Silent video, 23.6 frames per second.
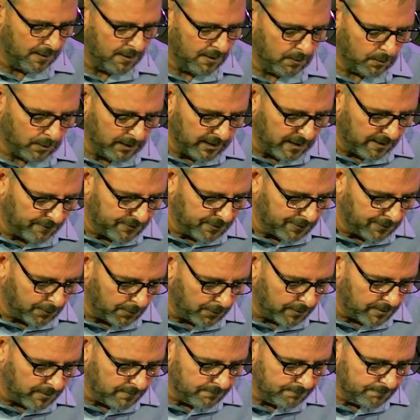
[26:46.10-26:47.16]
We love you,
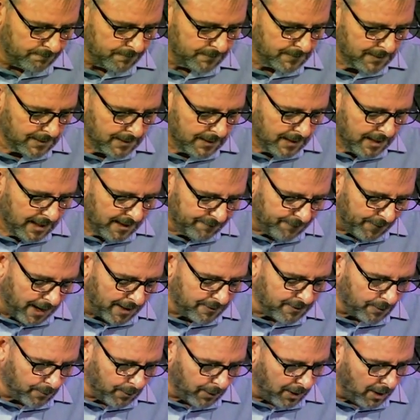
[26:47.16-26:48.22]
Lord. And
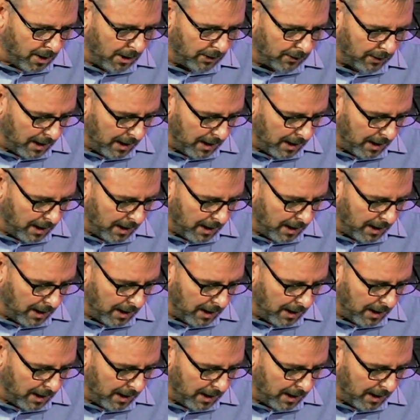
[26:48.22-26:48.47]
Father, we're all